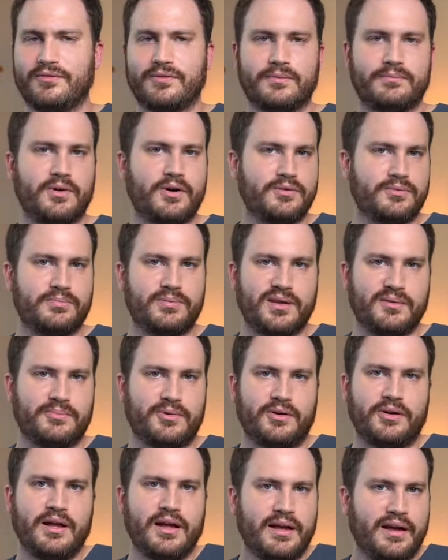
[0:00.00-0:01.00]
For most
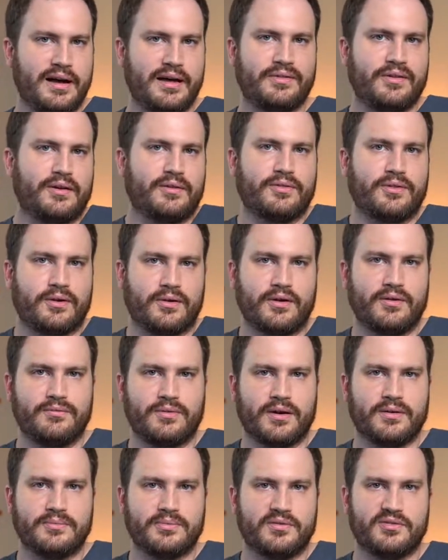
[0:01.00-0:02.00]
people, I think 30
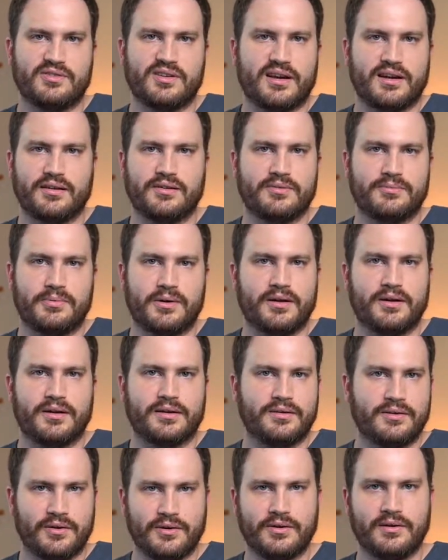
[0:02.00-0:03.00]
frames per second is probably
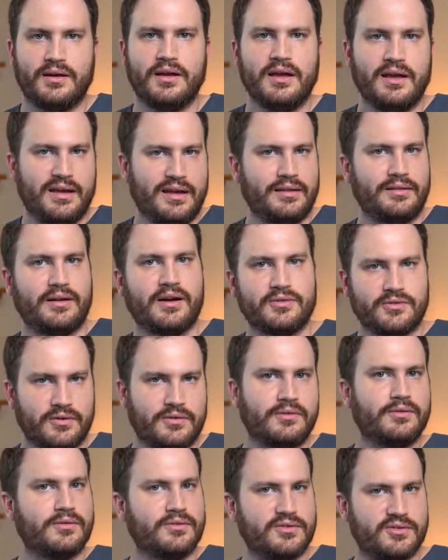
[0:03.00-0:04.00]
good unless
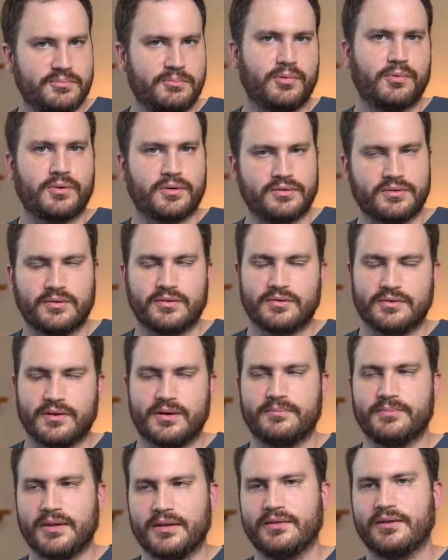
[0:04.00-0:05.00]
you're doing sports or
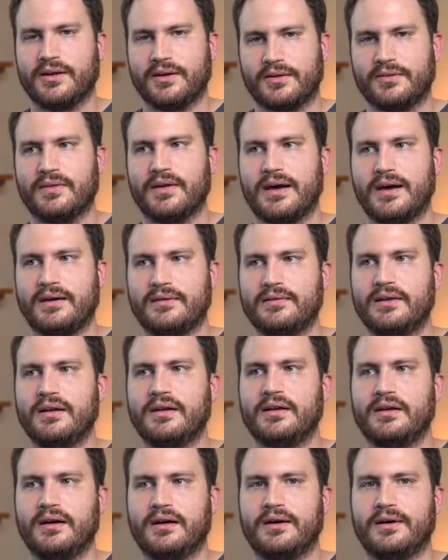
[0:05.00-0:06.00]
something like that.
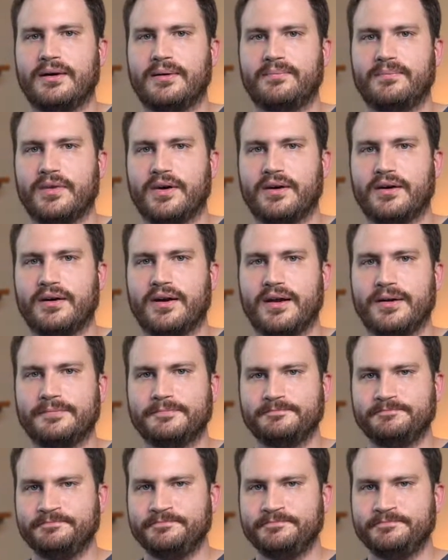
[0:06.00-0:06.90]
All right.